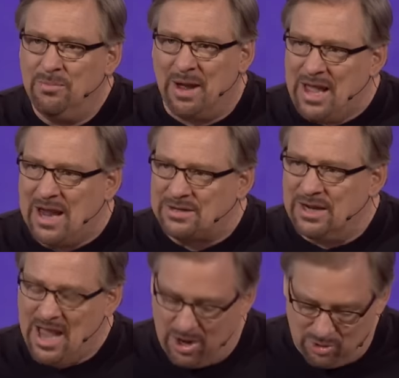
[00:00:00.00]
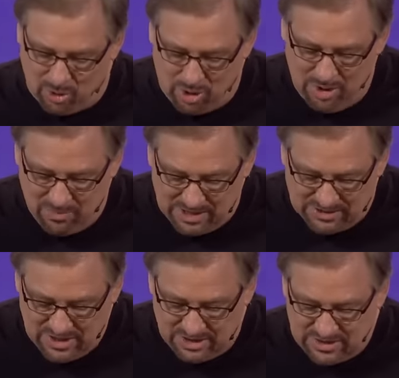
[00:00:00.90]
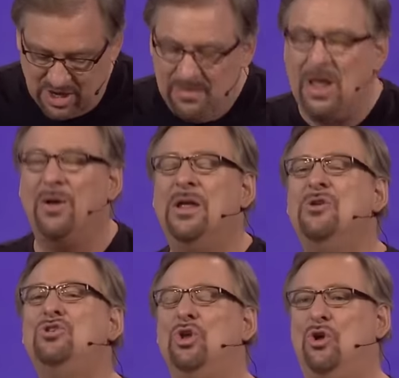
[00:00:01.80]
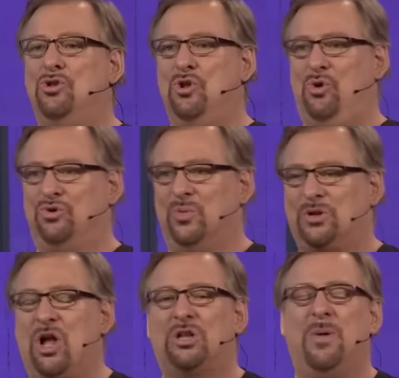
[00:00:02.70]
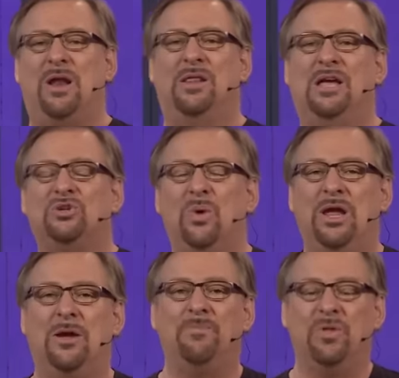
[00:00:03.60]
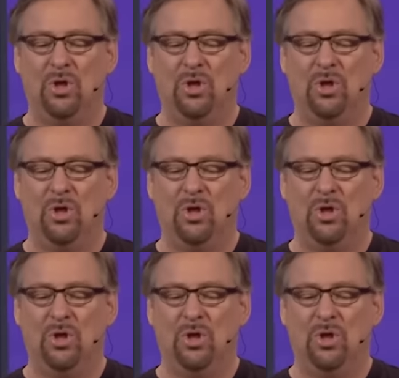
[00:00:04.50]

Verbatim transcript: my acting out or my sins. Now, here's the good news, and we talked about it last week.